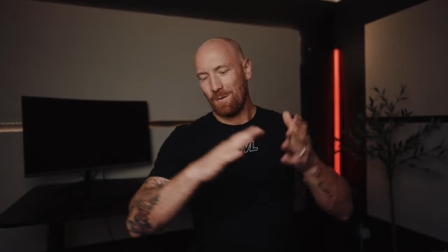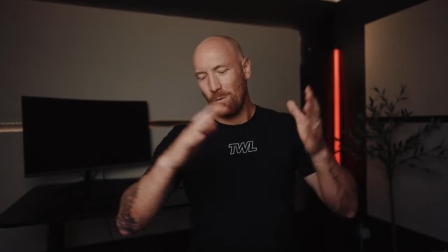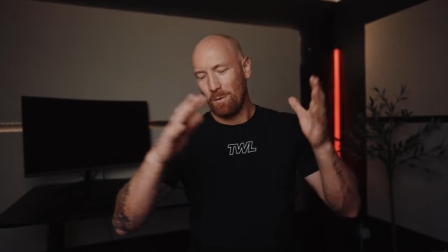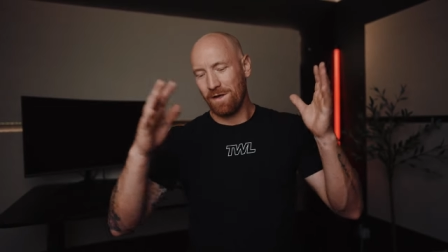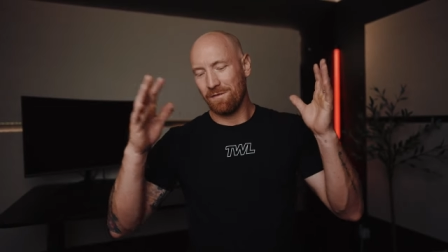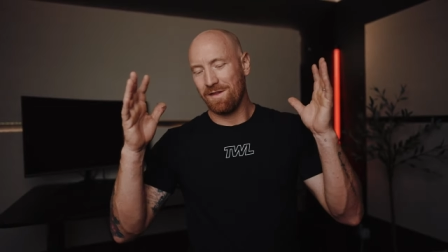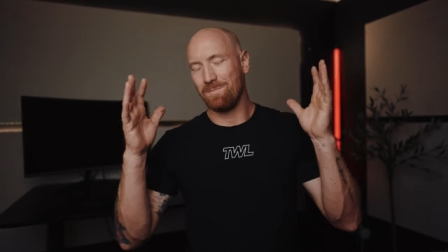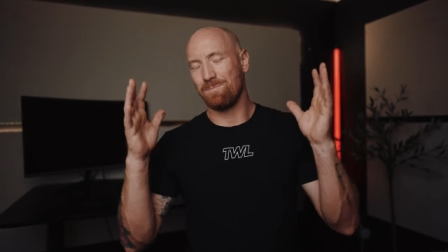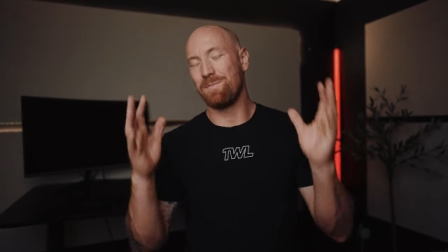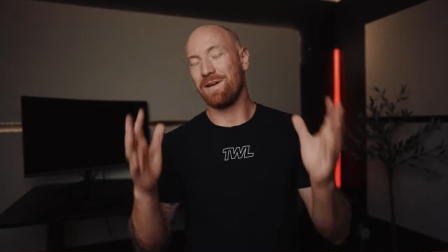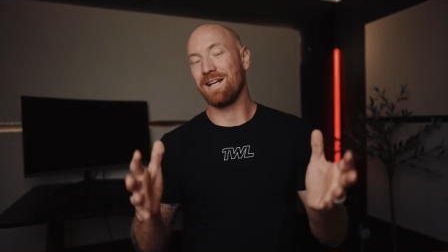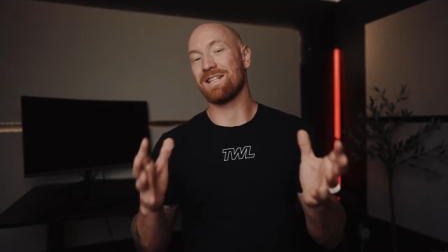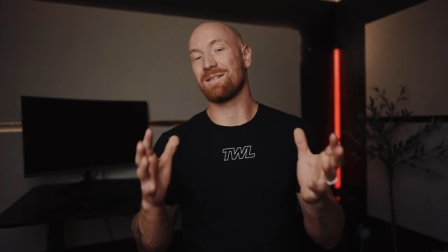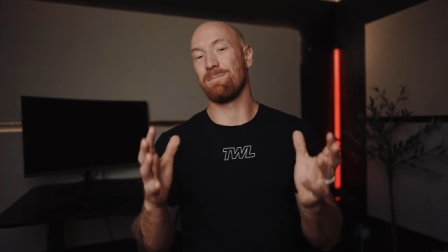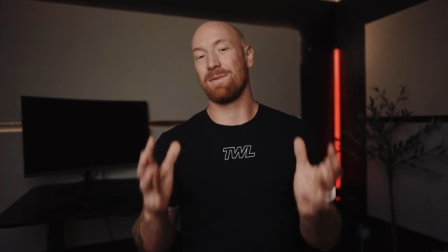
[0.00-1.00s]
One of the
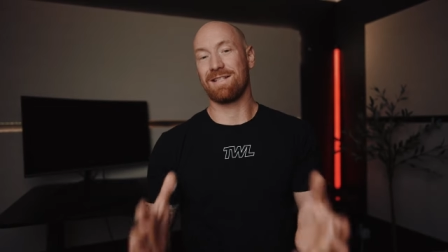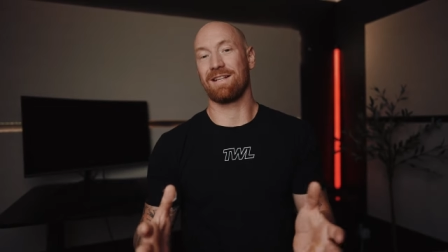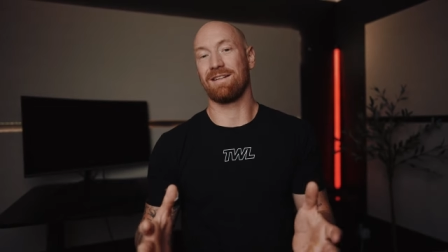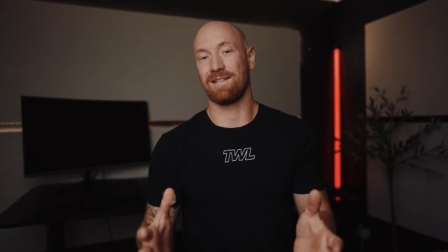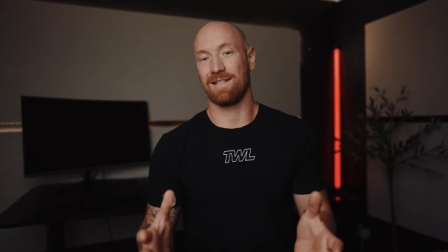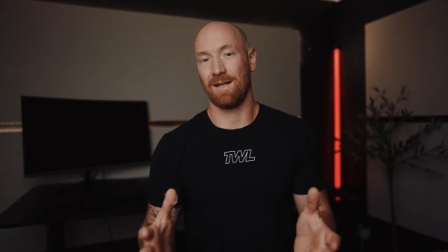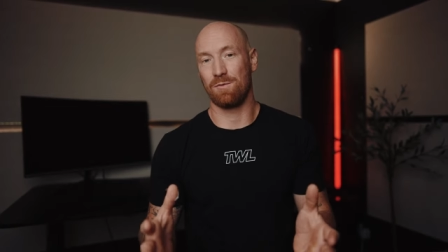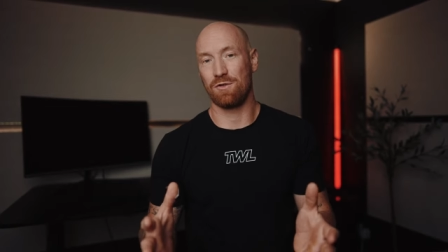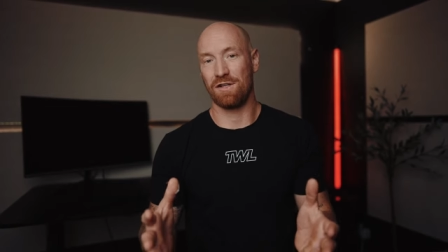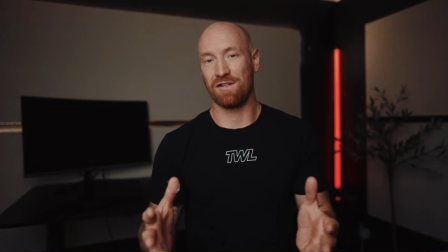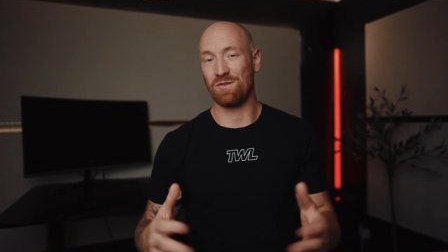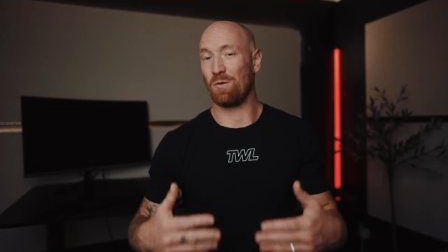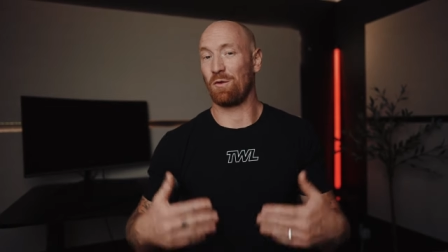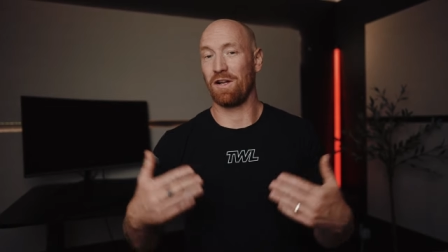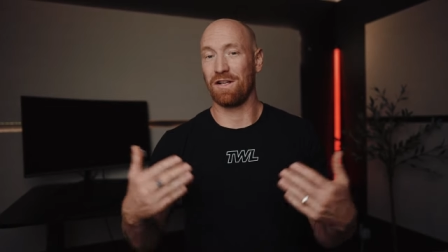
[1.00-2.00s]
biggest misconceptions
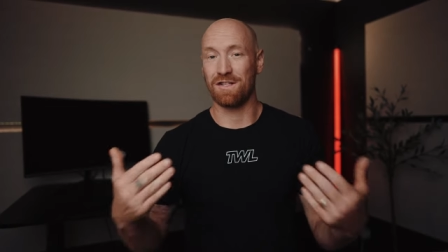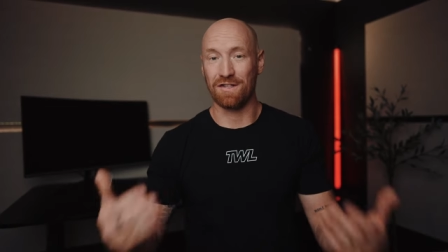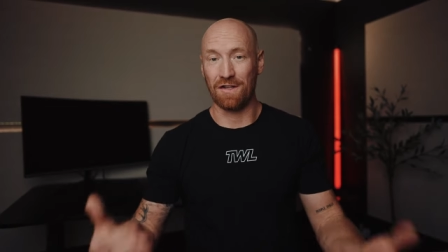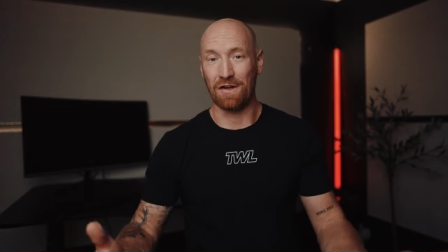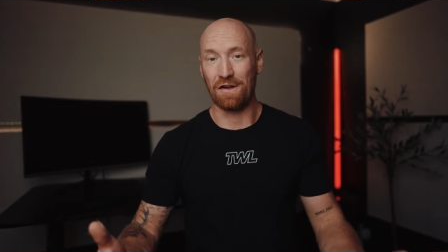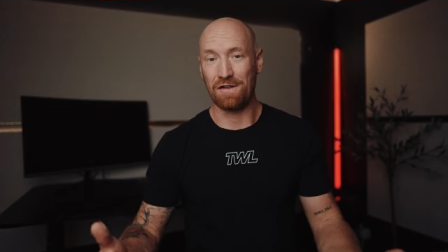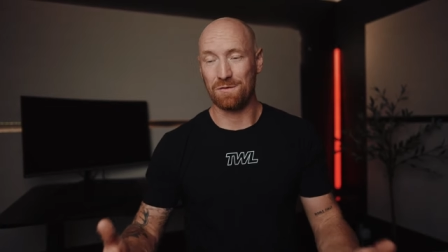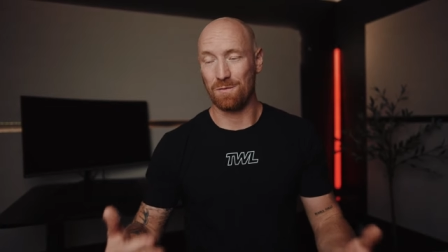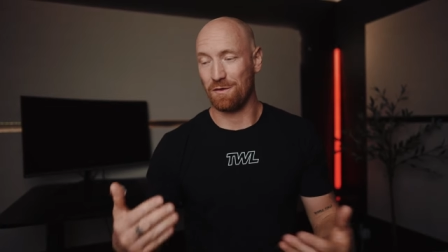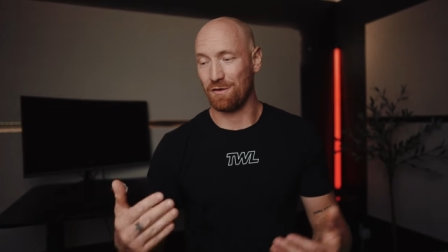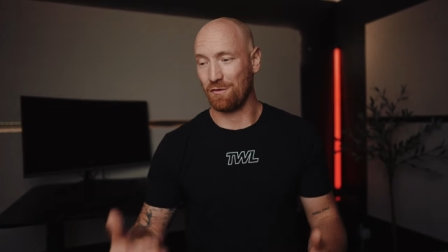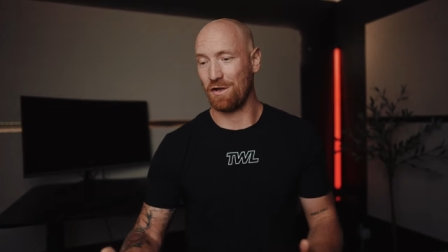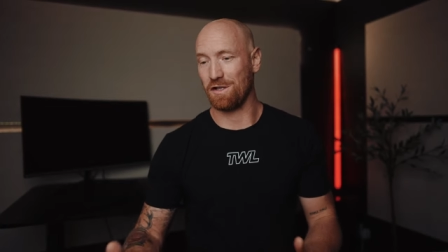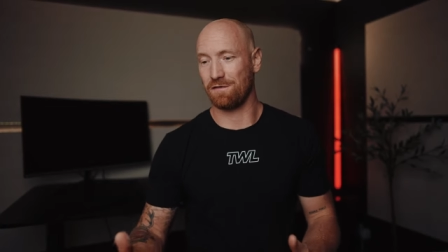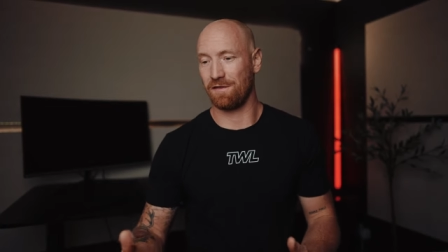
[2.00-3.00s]
or concerns with
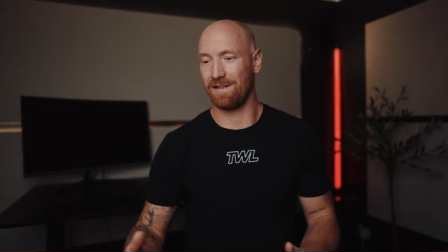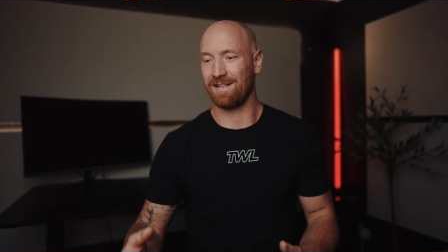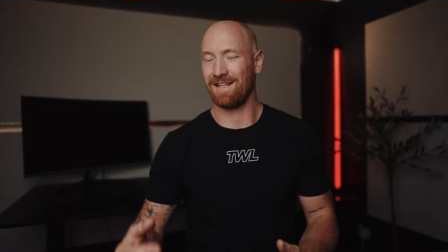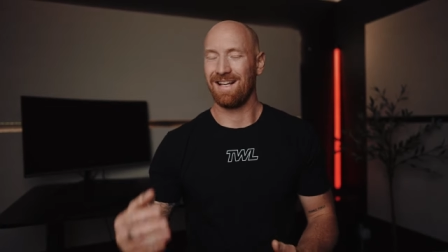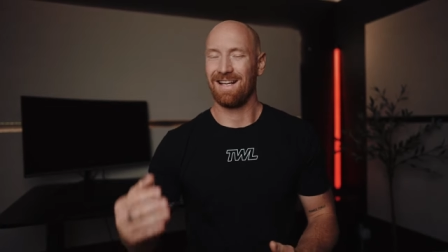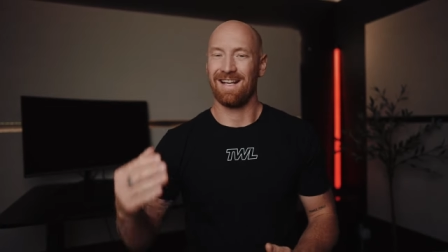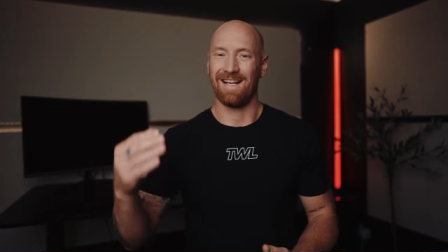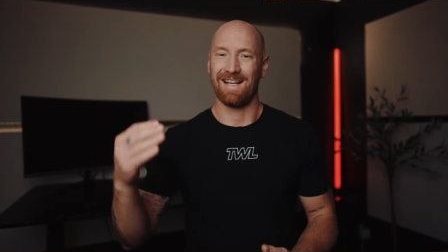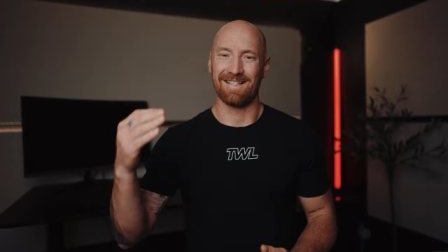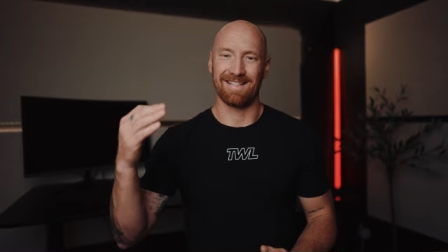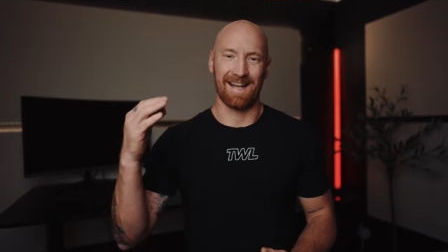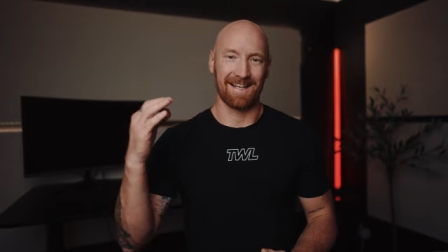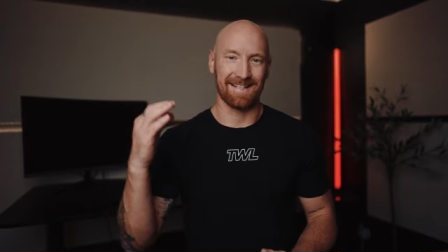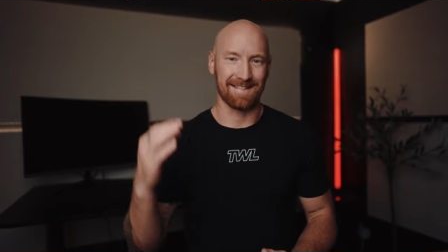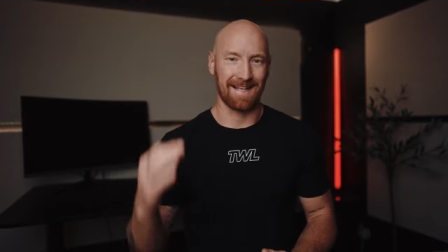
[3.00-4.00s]
CrossFit is
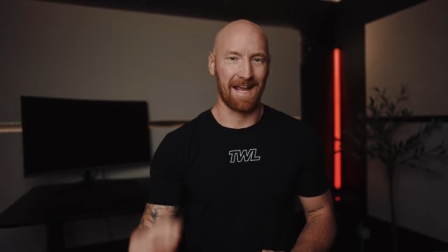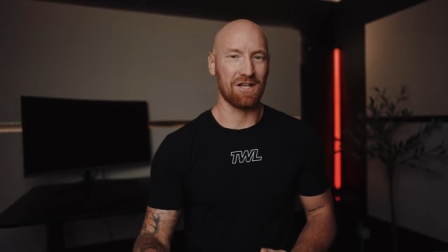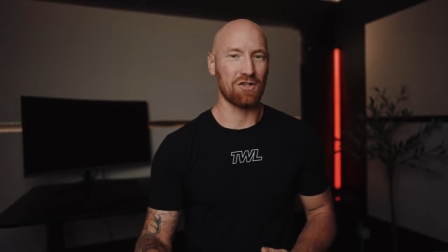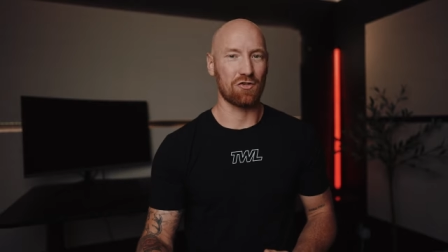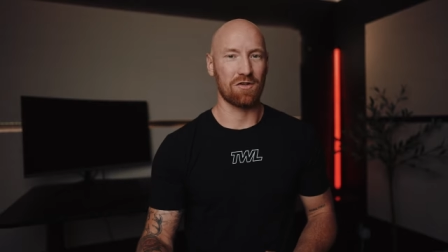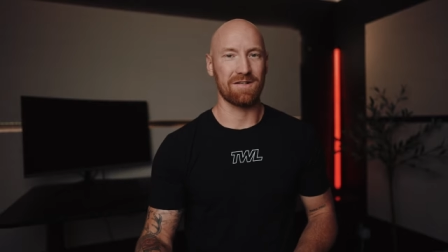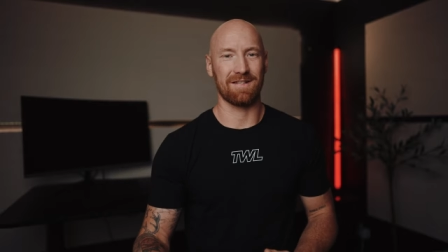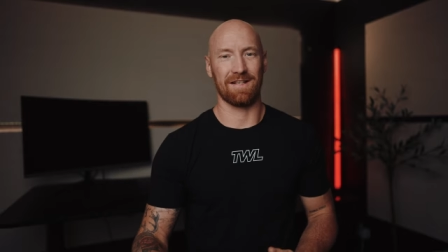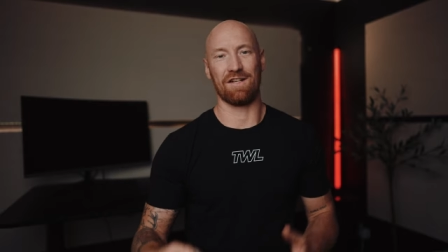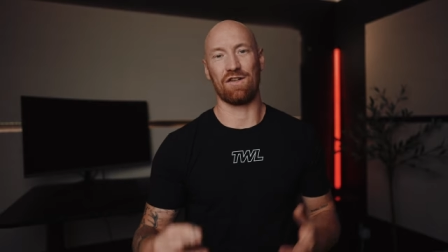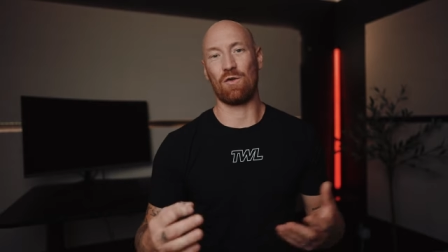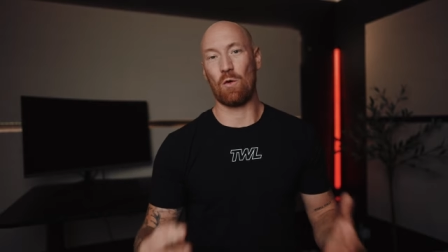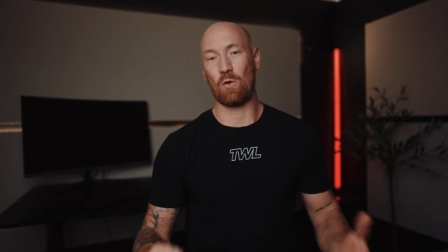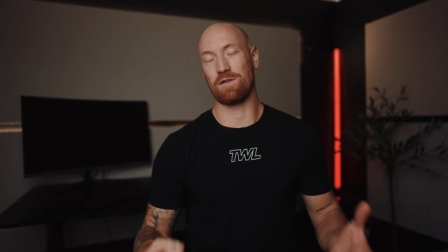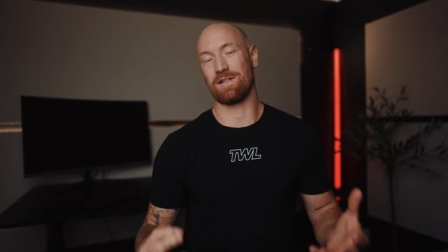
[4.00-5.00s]
that it's dangerous and it
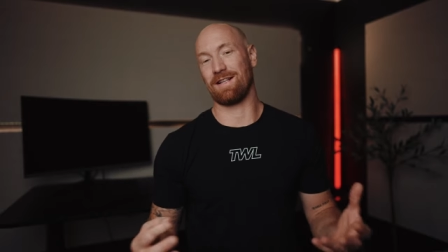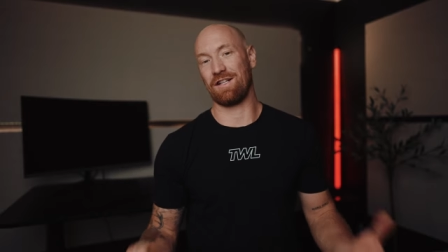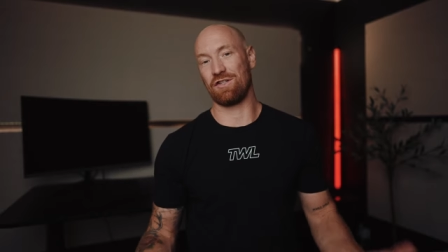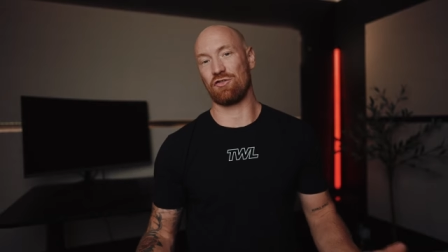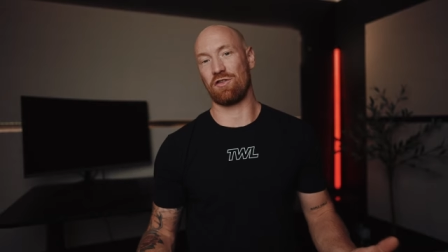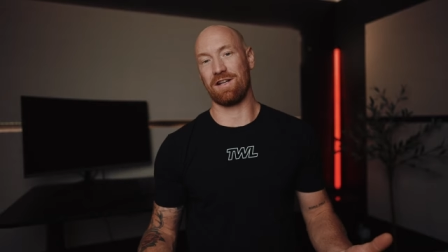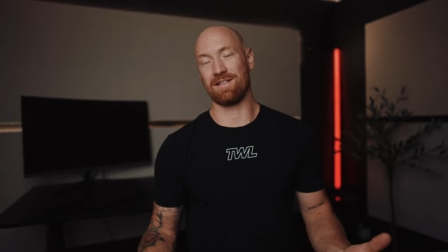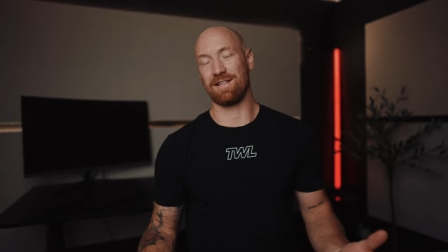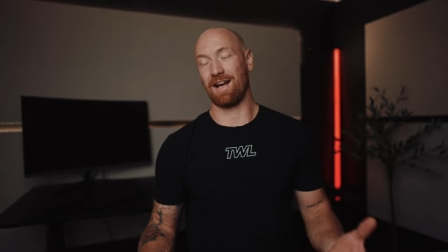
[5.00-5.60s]
causes injuries.